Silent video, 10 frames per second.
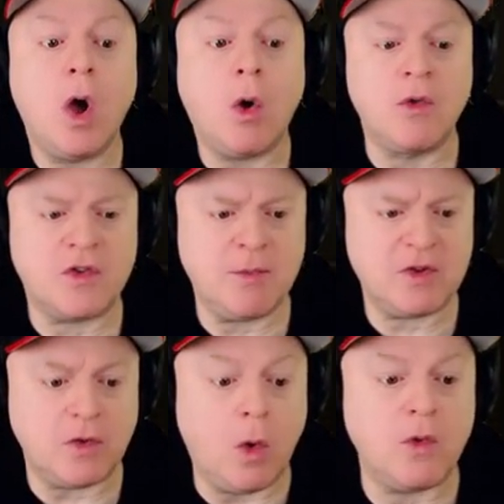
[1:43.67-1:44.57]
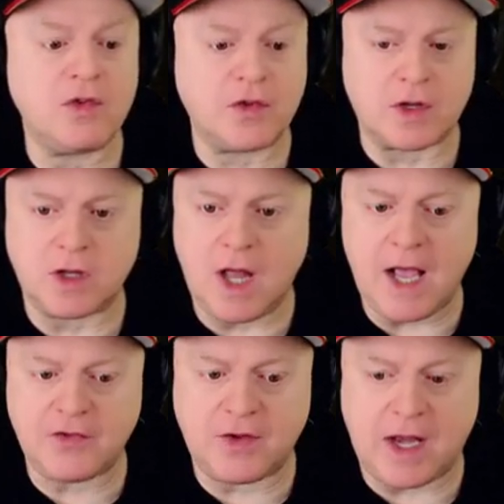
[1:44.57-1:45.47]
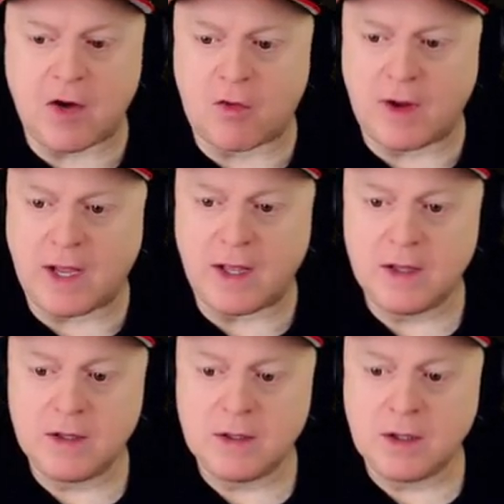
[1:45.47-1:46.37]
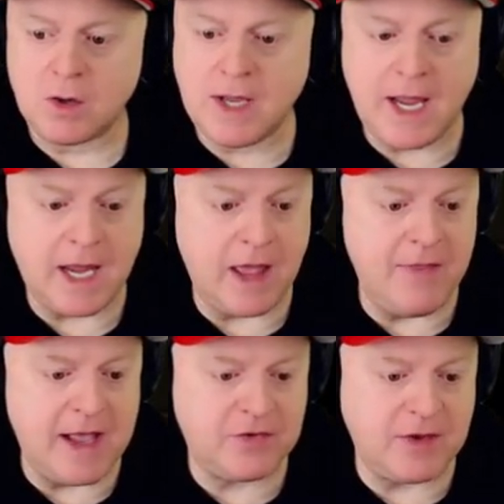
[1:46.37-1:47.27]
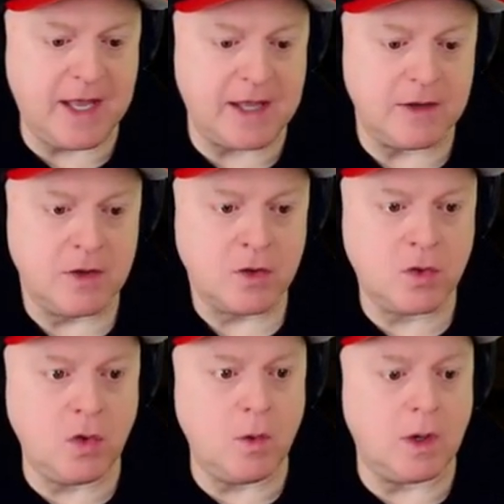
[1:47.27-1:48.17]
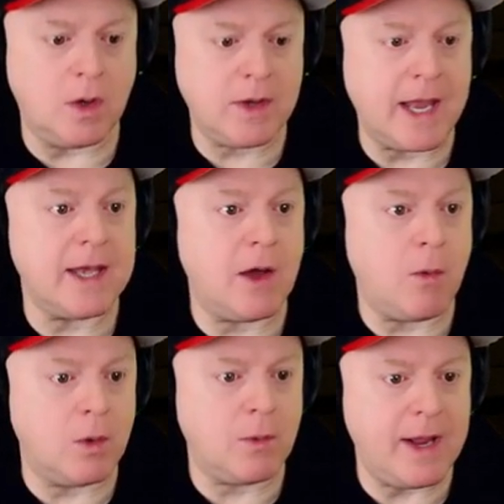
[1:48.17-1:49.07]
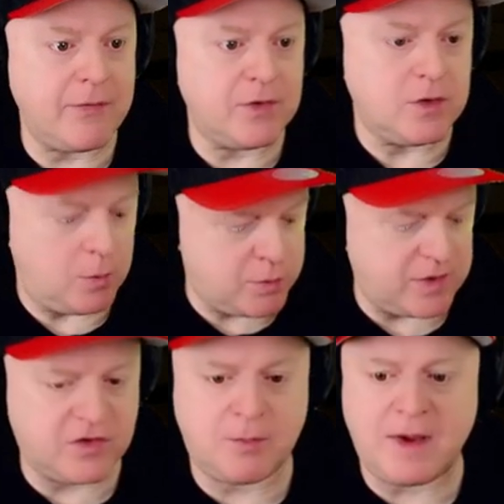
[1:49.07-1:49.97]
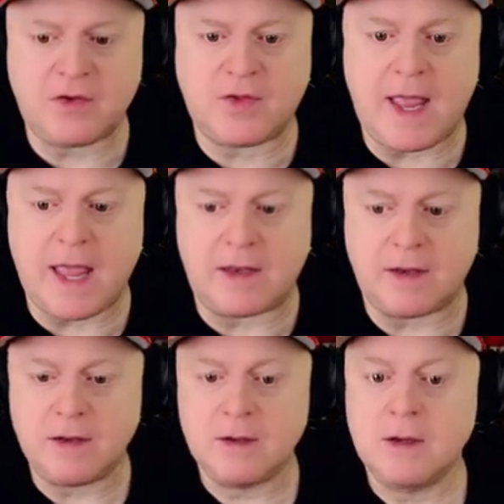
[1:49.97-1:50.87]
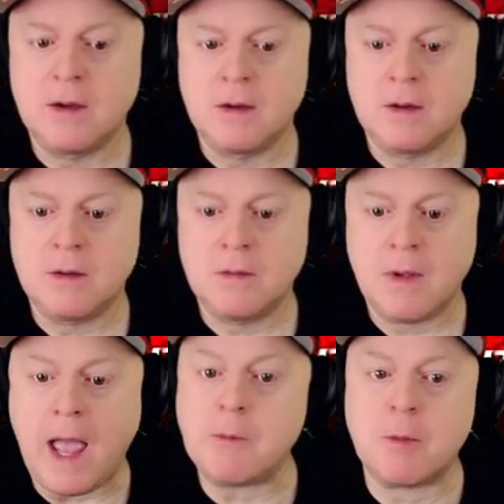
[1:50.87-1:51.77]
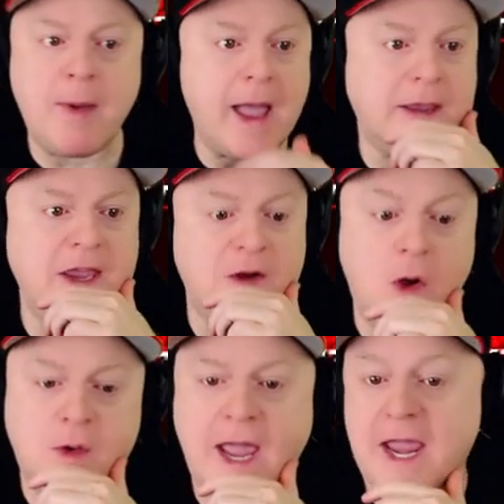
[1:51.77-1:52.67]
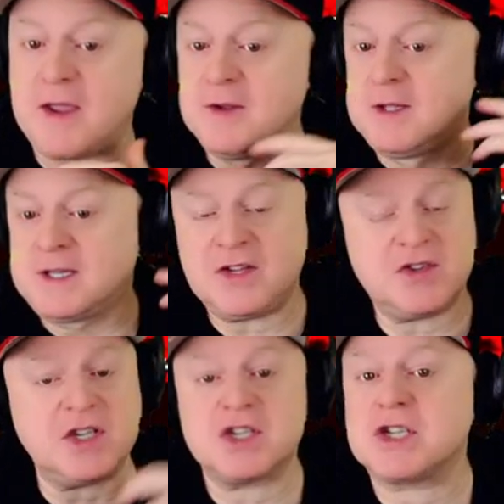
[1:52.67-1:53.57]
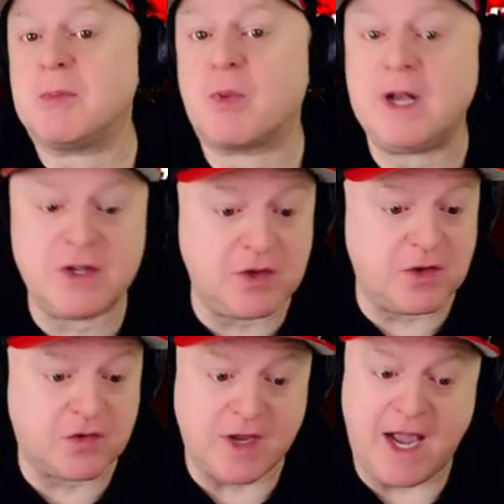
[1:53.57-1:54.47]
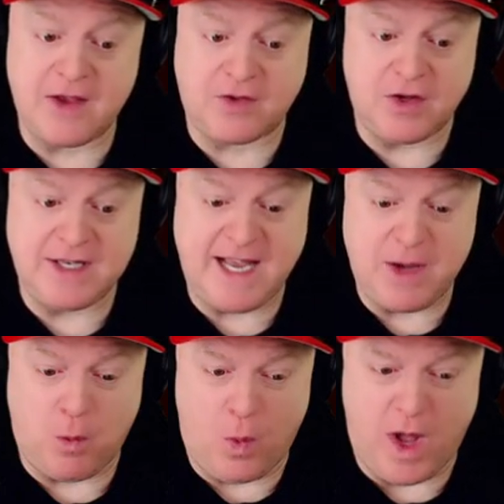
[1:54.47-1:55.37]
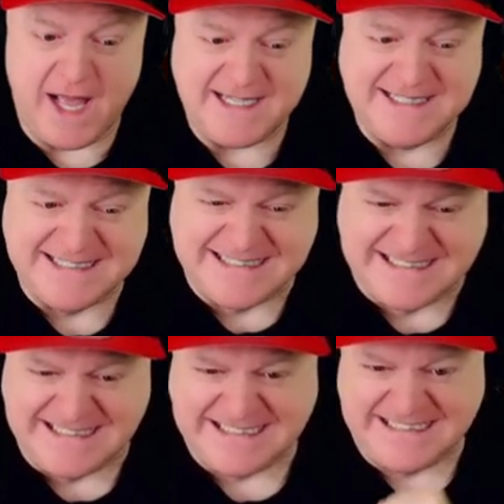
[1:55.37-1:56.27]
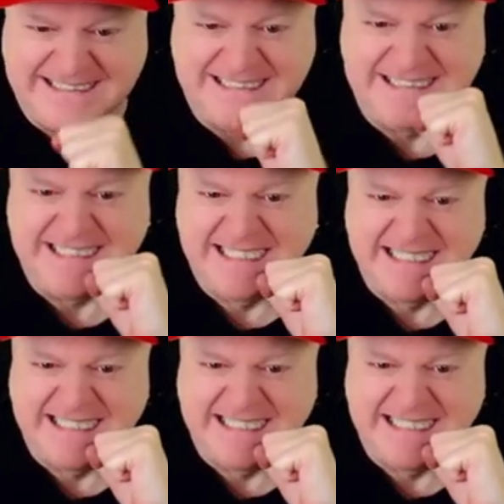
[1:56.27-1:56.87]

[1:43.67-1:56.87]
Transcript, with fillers: Oh, this is a closet area. Okay, and that's it. Cool. Okay, now what do I have to do? Press space to end. And we're back here. Okay, let's just jump right into this, guys, on night 1. Ooh.